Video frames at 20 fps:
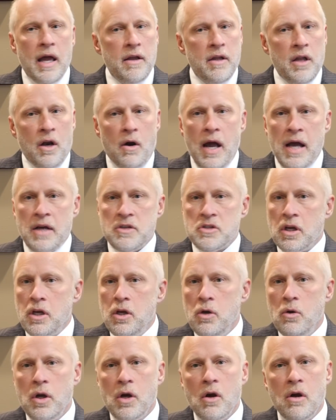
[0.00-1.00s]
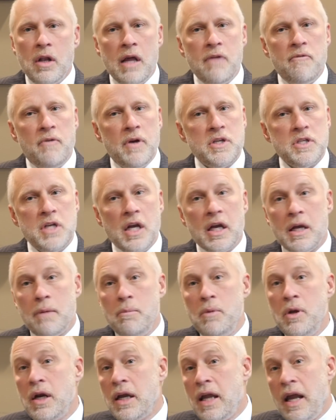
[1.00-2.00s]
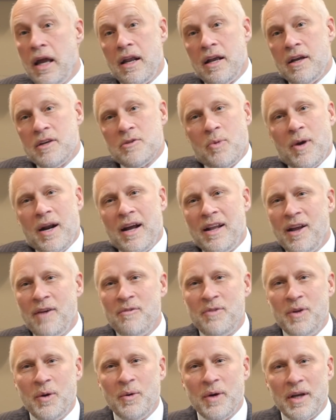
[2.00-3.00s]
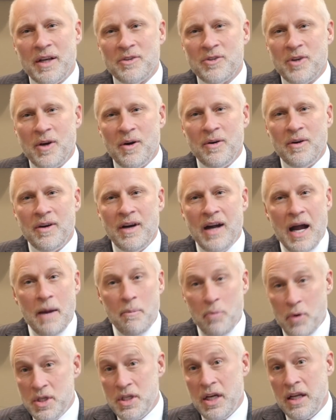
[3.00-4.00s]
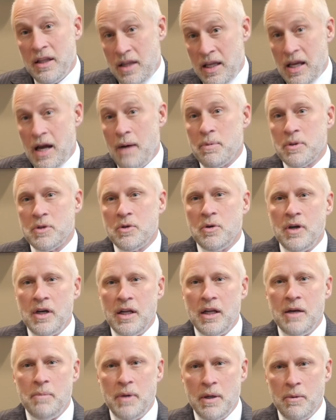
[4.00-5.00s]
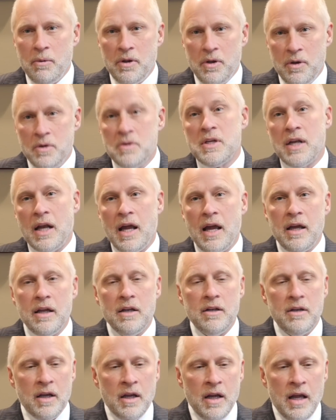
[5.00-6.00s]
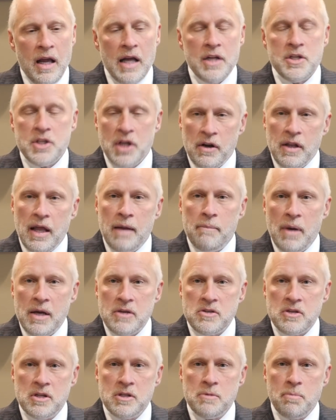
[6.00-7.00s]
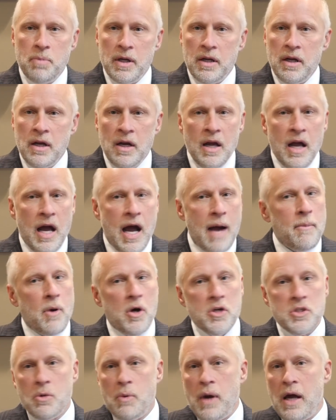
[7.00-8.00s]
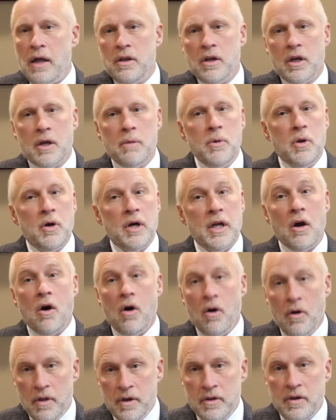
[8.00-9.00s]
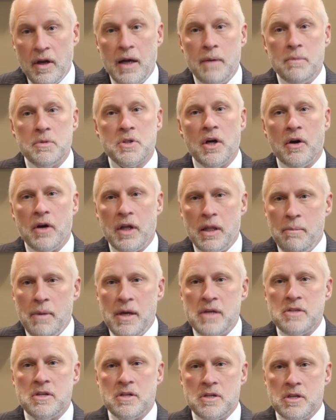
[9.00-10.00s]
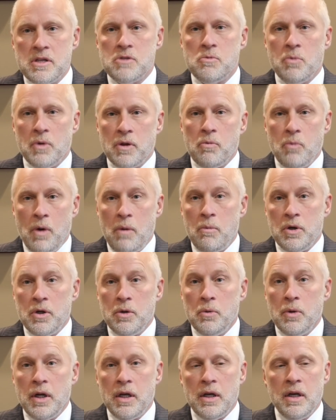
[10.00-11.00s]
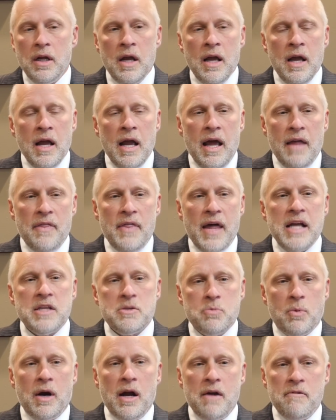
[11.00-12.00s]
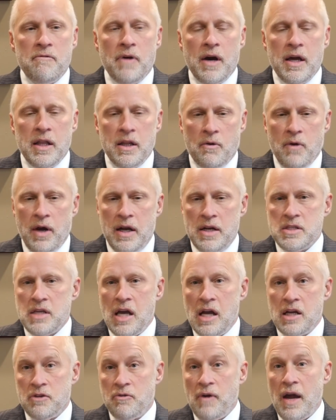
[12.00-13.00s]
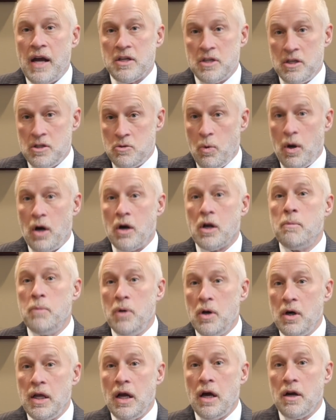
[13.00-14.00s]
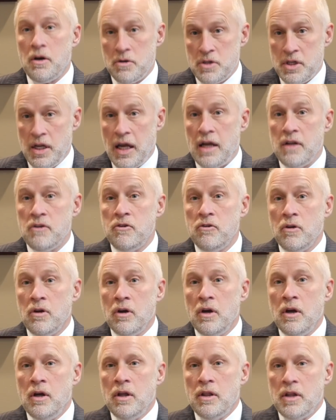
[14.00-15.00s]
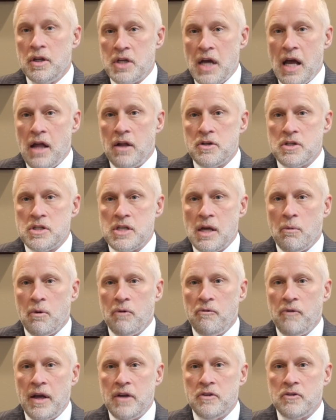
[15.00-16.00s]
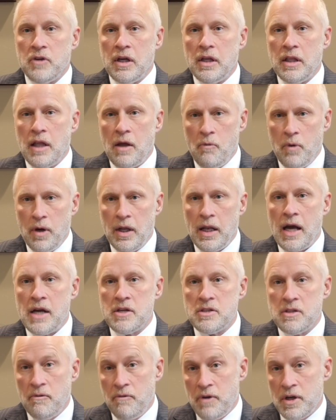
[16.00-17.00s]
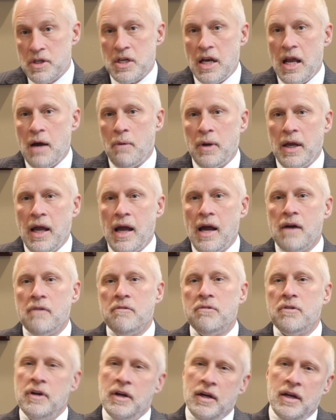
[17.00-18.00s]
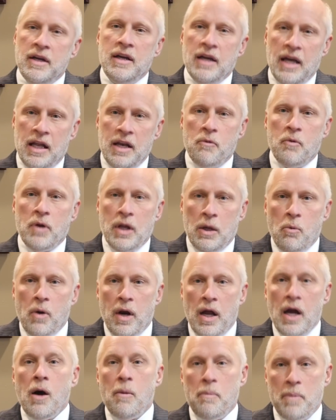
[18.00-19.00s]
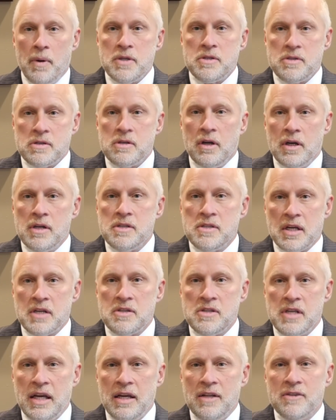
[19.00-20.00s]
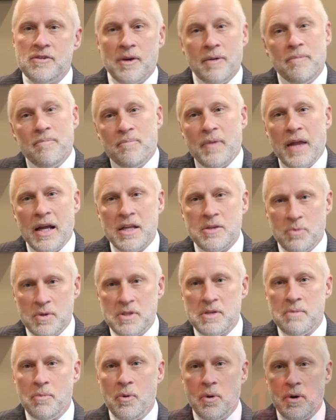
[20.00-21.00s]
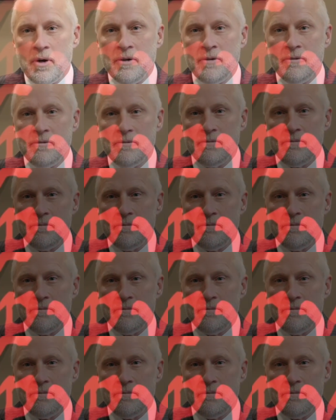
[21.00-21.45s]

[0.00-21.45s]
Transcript: you know, executing on that vision and communicating is what I love doing. So I appreciate the opportunity to be with you today and share that message. But I'm also out in the community all the time sharing the messages with what we're doing. And that's where I find the greatest satisfaction is when our community understands the challenges that we're facing, they realize the vision that we have, and they really want to help us succeed. So that's what's important.